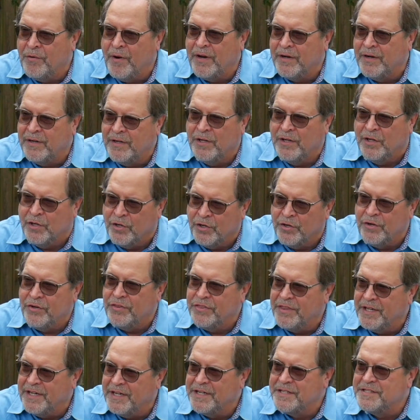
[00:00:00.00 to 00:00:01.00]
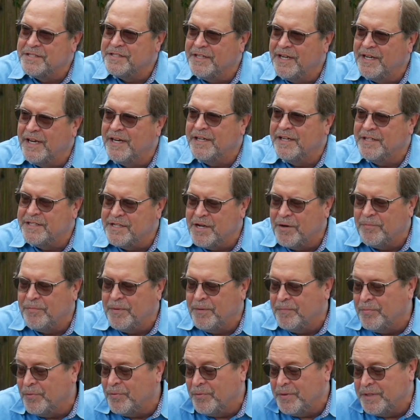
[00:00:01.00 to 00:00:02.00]
out and you learn things and then you tell
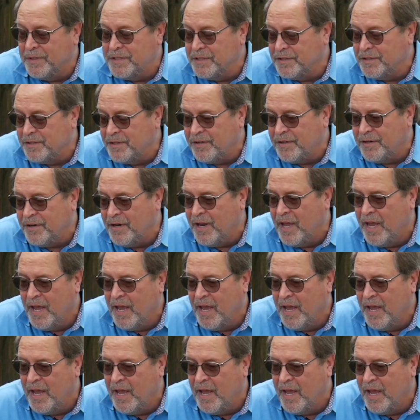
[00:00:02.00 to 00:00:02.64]
people what you learn.